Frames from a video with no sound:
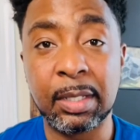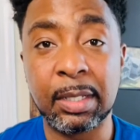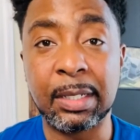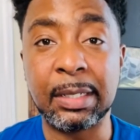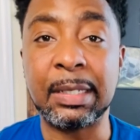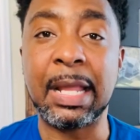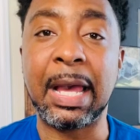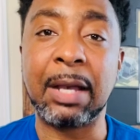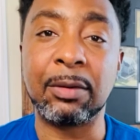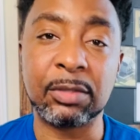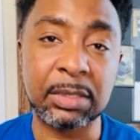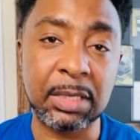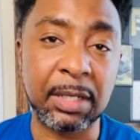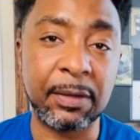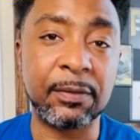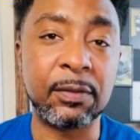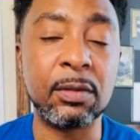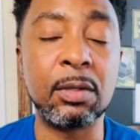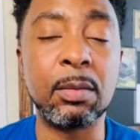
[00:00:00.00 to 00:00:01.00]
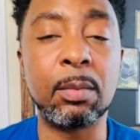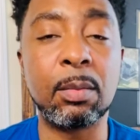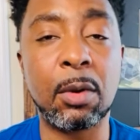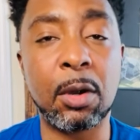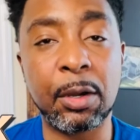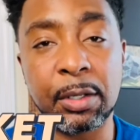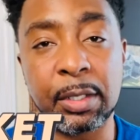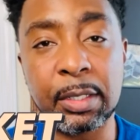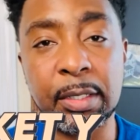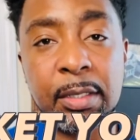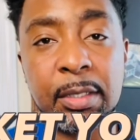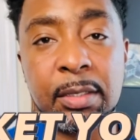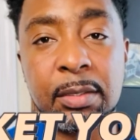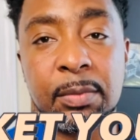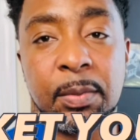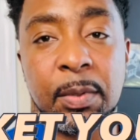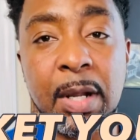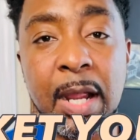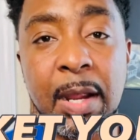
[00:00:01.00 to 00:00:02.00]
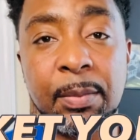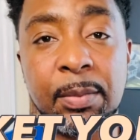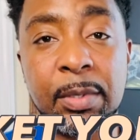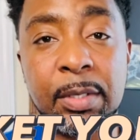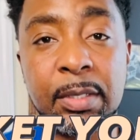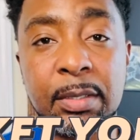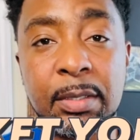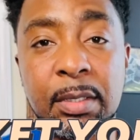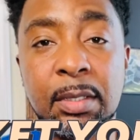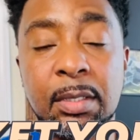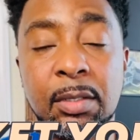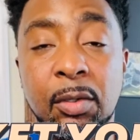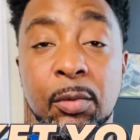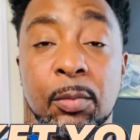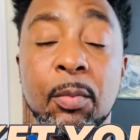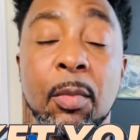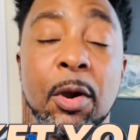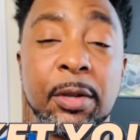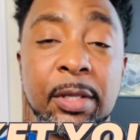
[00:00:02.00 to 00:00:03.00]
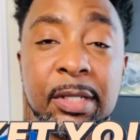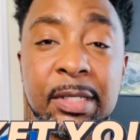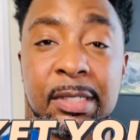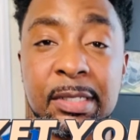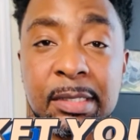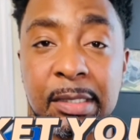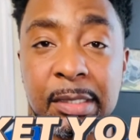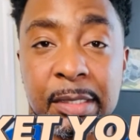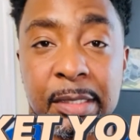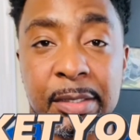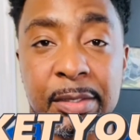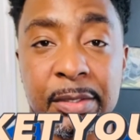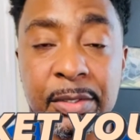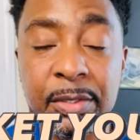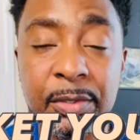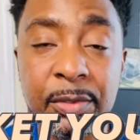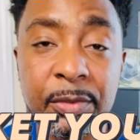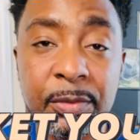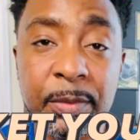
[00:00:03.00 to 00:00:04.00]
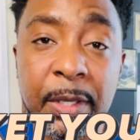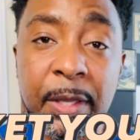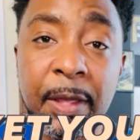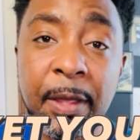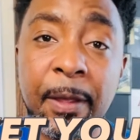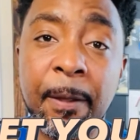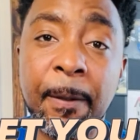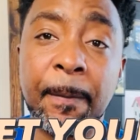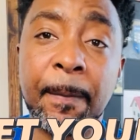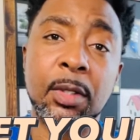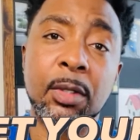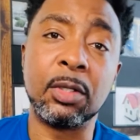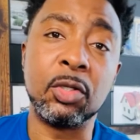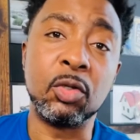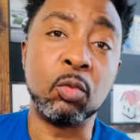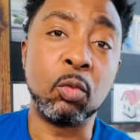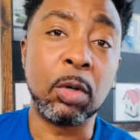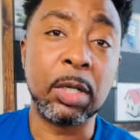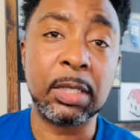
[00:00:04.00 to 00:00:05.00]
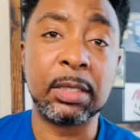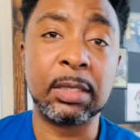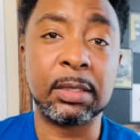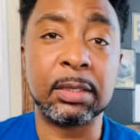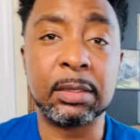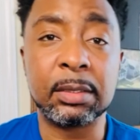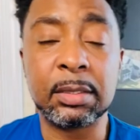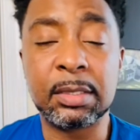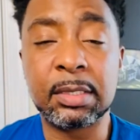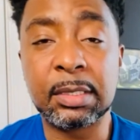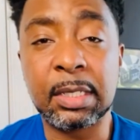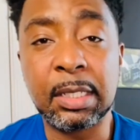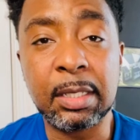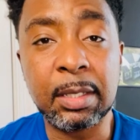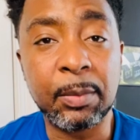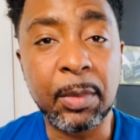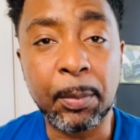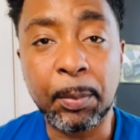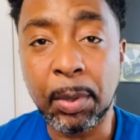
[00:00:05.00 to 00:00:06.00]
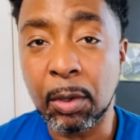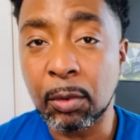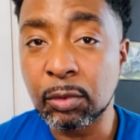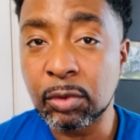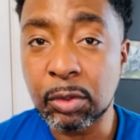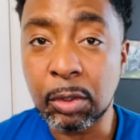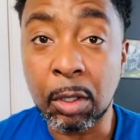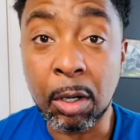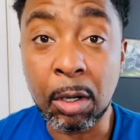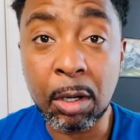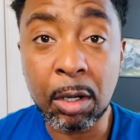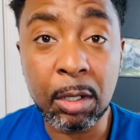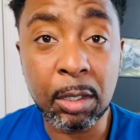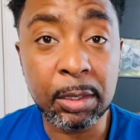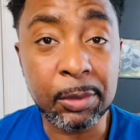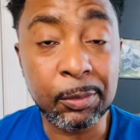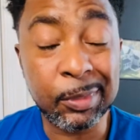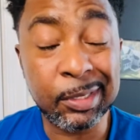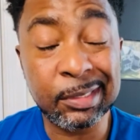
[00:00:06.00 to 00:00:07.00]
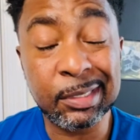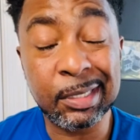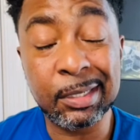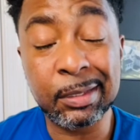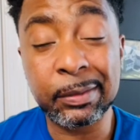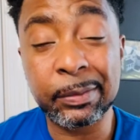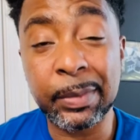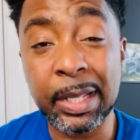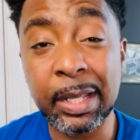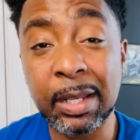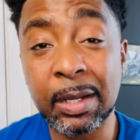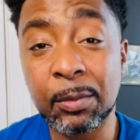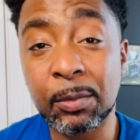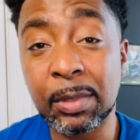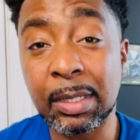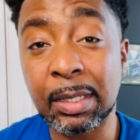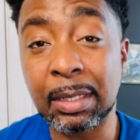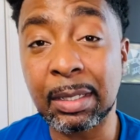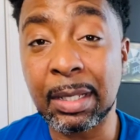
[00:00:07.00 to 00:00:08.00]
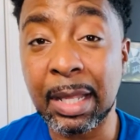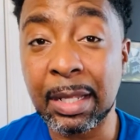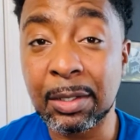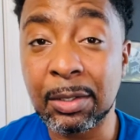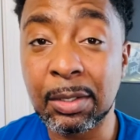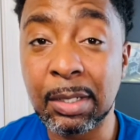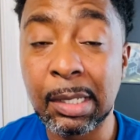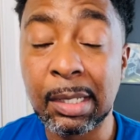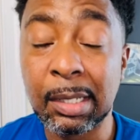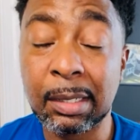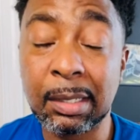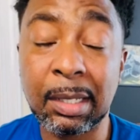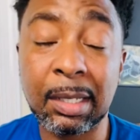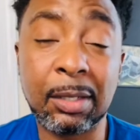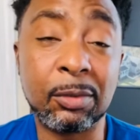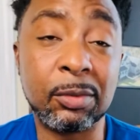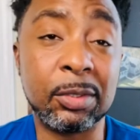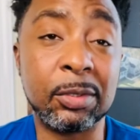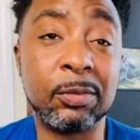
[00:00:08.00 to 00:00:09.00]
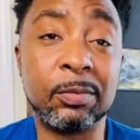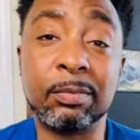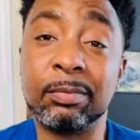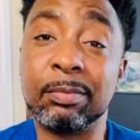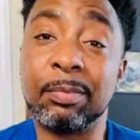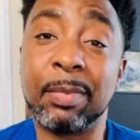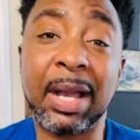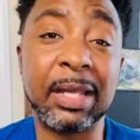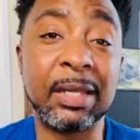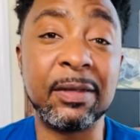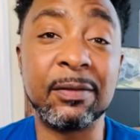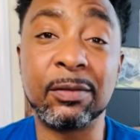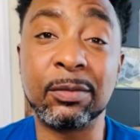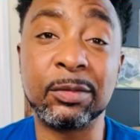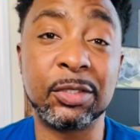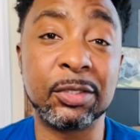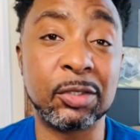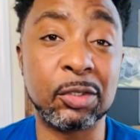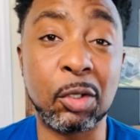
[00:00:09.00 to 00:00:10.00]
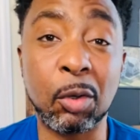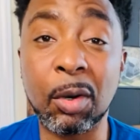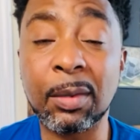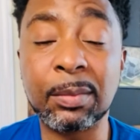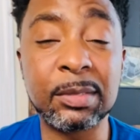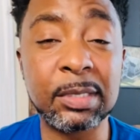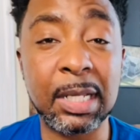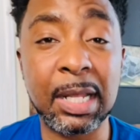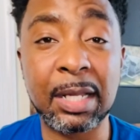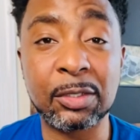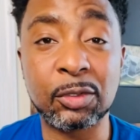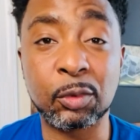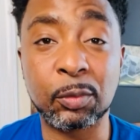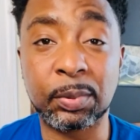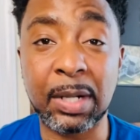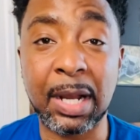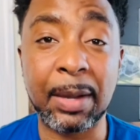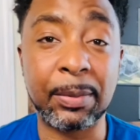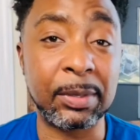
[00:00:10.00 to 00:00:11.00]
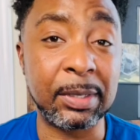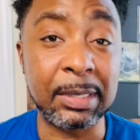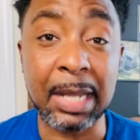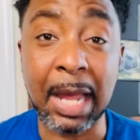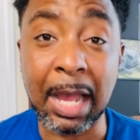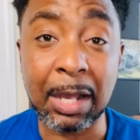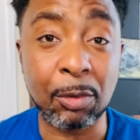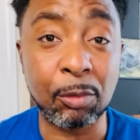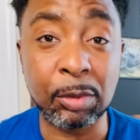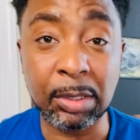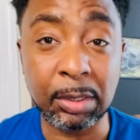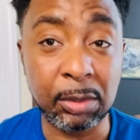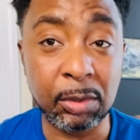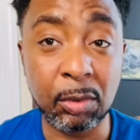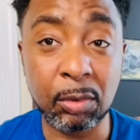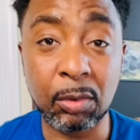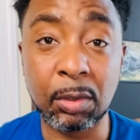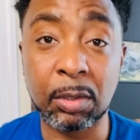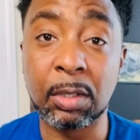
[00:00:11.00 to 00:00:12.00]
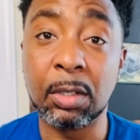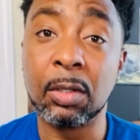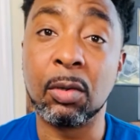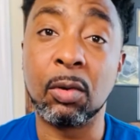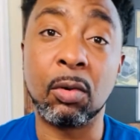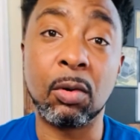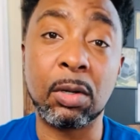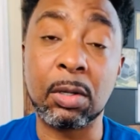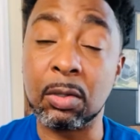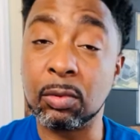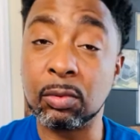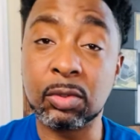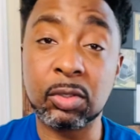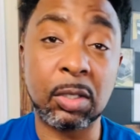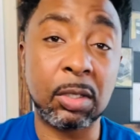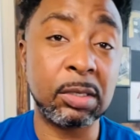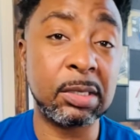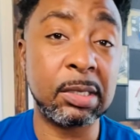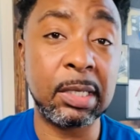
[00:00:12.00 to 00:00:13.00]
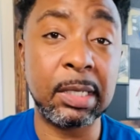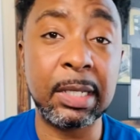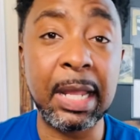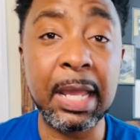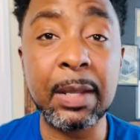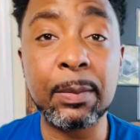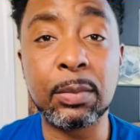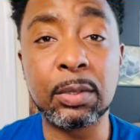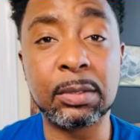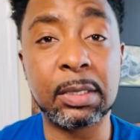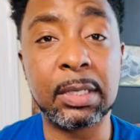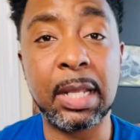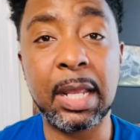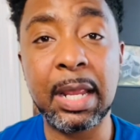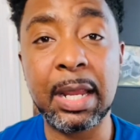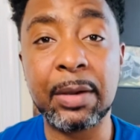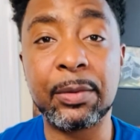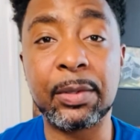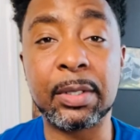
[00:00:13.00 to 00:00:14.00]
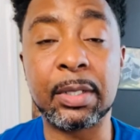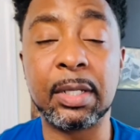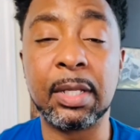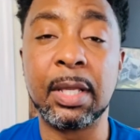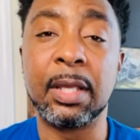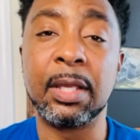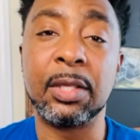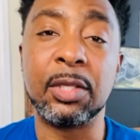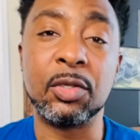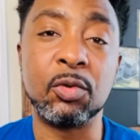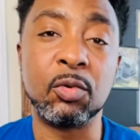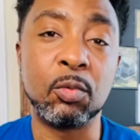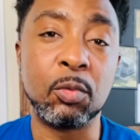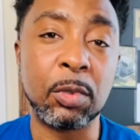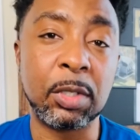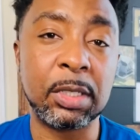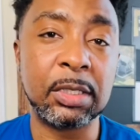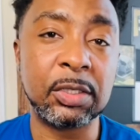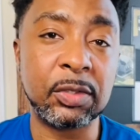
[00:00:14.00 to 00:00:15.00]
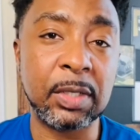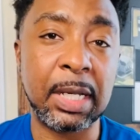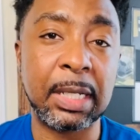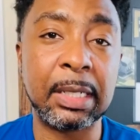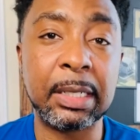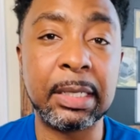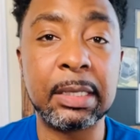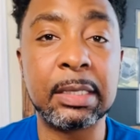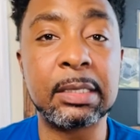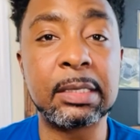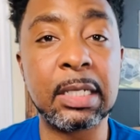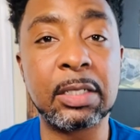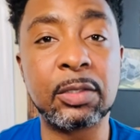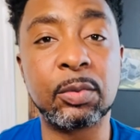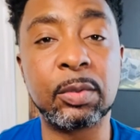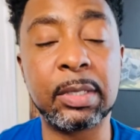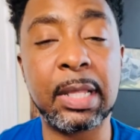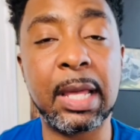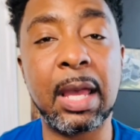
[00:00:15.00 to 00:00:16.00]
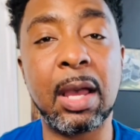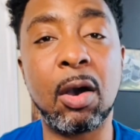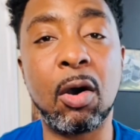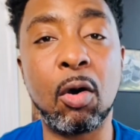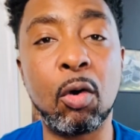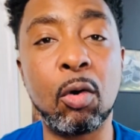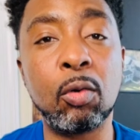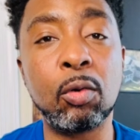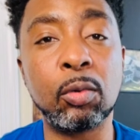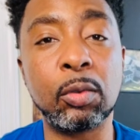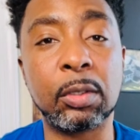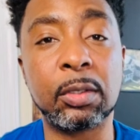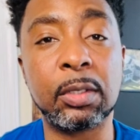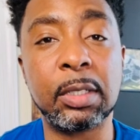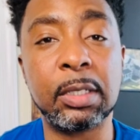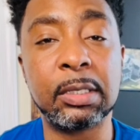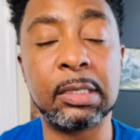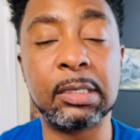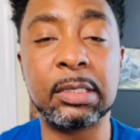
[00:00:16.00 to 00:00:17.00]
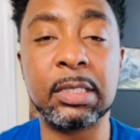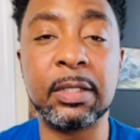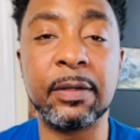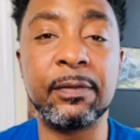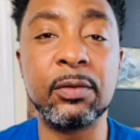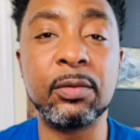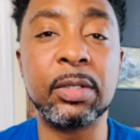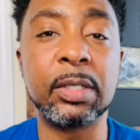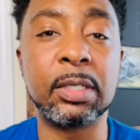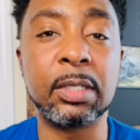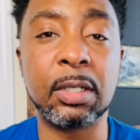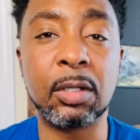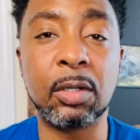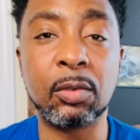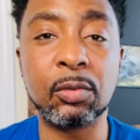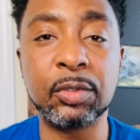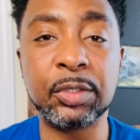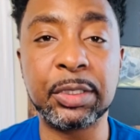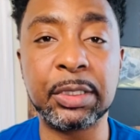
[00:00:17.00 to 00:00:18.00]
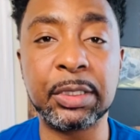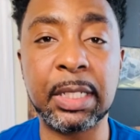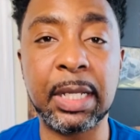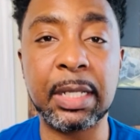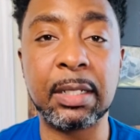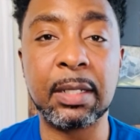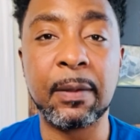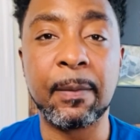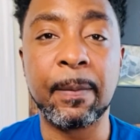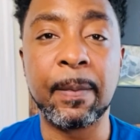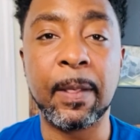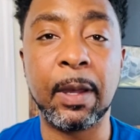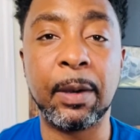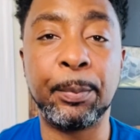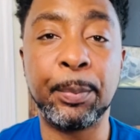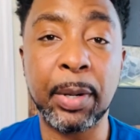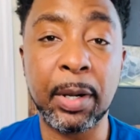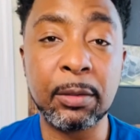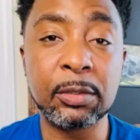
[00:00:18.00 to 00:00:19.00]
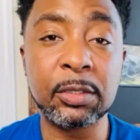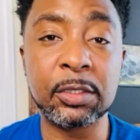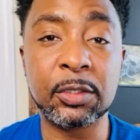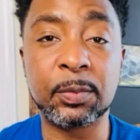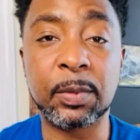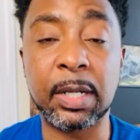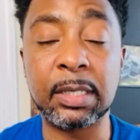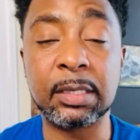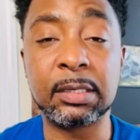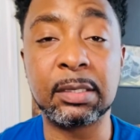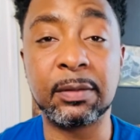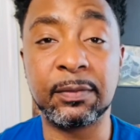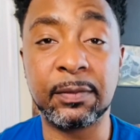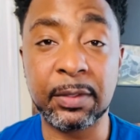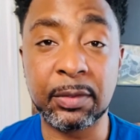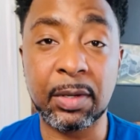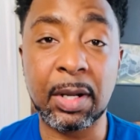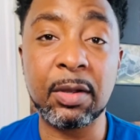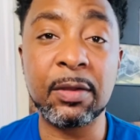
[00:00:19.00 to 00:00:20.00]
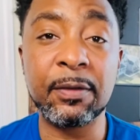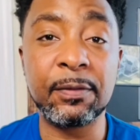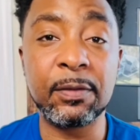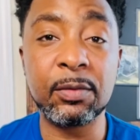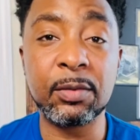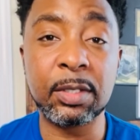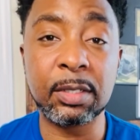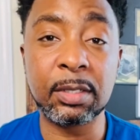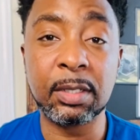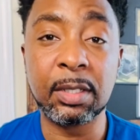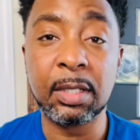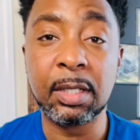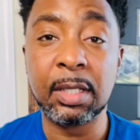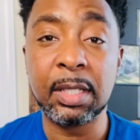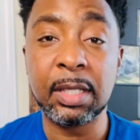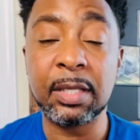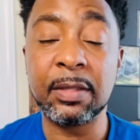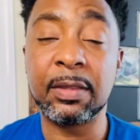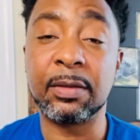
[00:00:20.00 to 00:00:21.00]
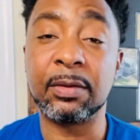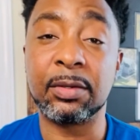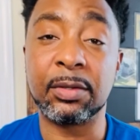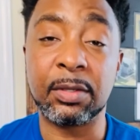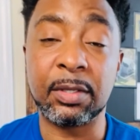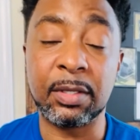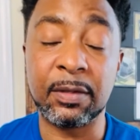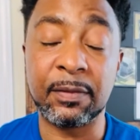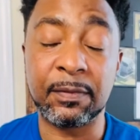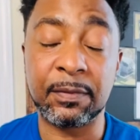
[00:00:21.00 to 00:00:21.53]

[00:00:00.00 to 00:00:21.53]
now it's time for you to market these properties, or market these leads, excuse me. You want to send them a postcard. You want to send them a handwritten letter. Hell, you might even just go up to the actual property, knock on the door, or go talk to the neighbors in the area. You want to try to get in touch with that owner to see if you can negotiate a purchase price, to figure out if you can either, if